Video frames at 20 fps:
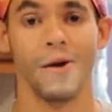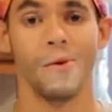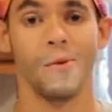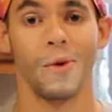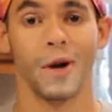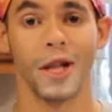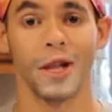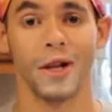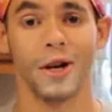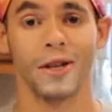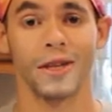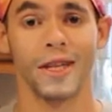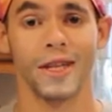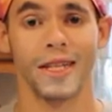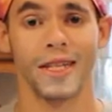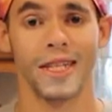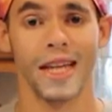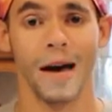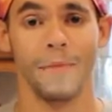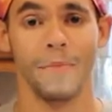When you look this
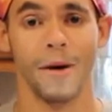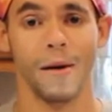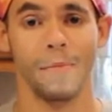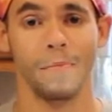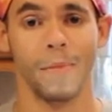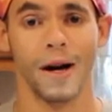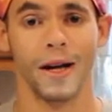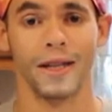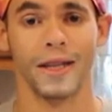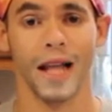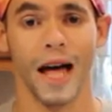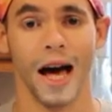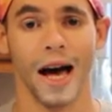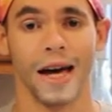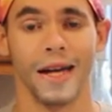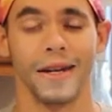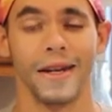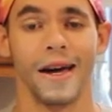step up online,